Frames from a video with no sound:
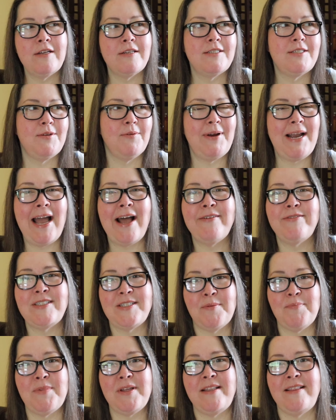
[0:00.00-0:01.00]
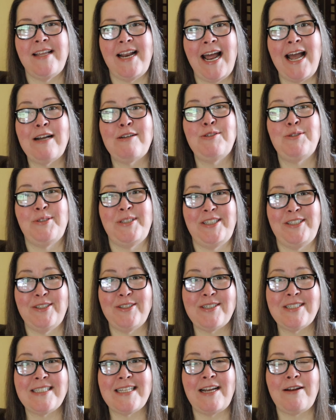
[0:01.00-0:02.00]
So we have something that actually
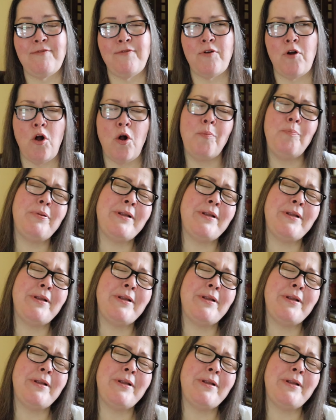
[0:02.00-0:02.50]
looks like fall.